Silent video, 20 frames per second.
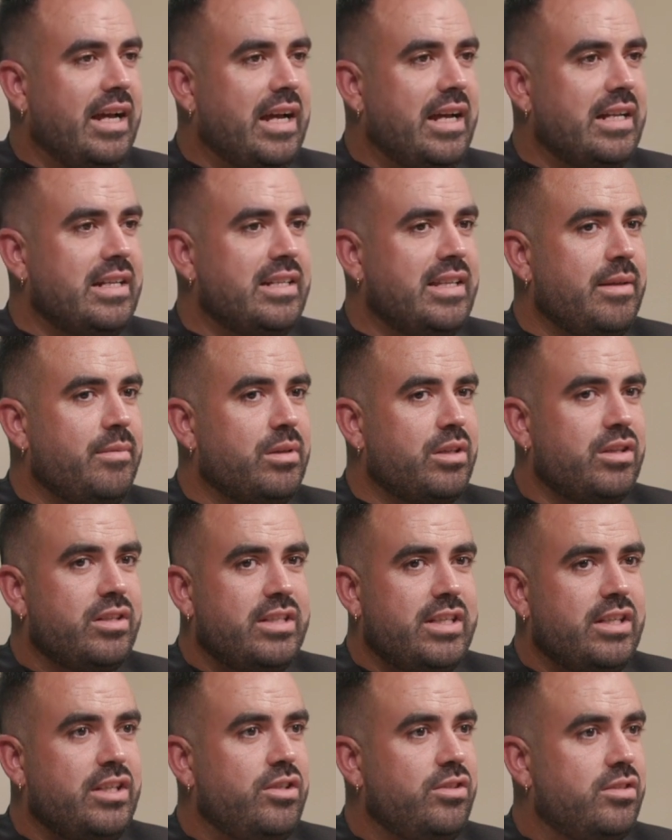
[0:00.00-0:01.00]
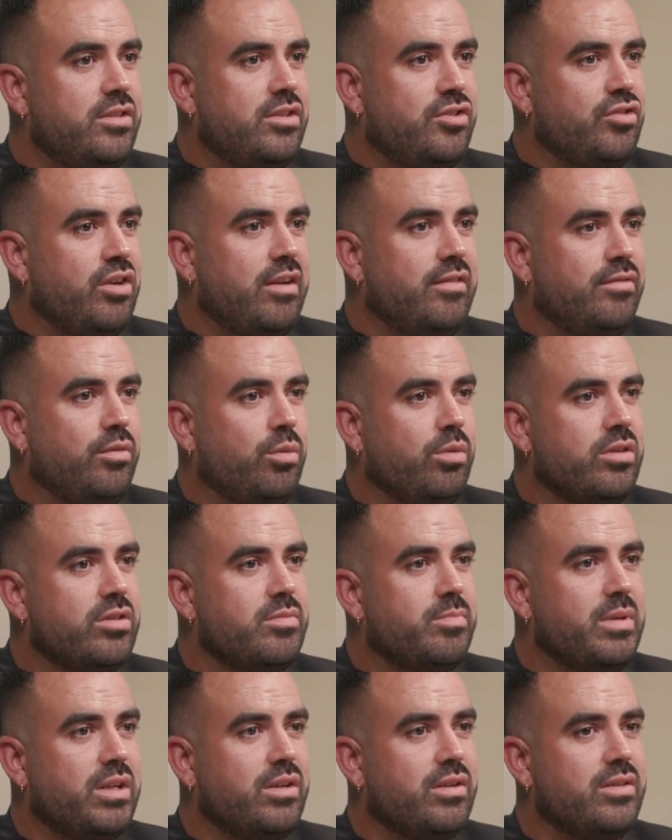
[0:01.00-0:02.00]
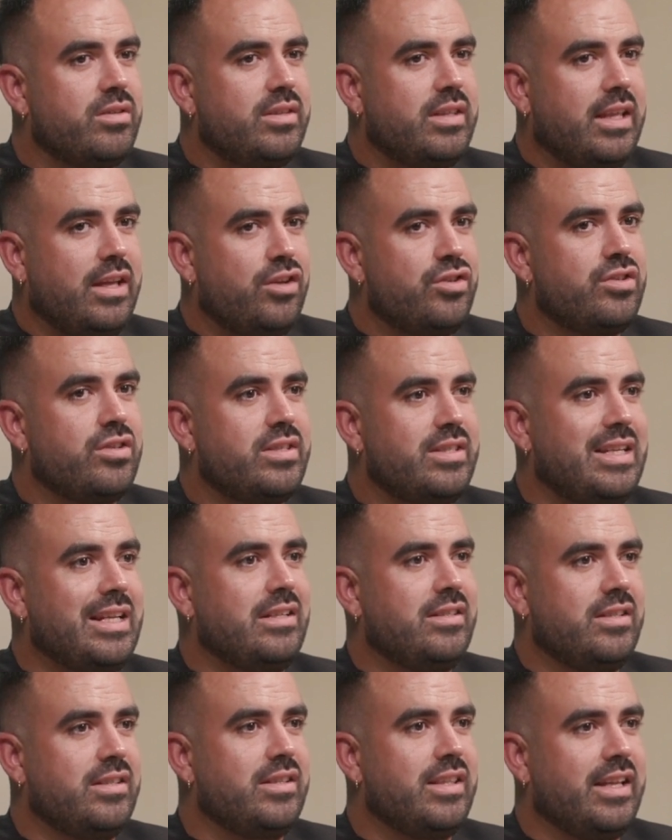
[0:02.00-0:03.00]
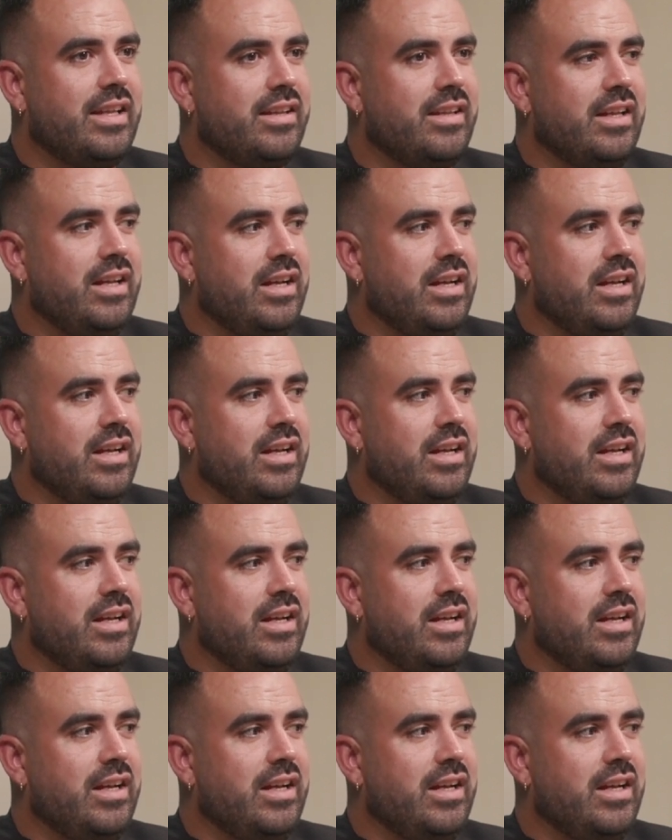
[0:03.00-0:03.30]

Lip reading: And they will continue to drive forward because they understand it.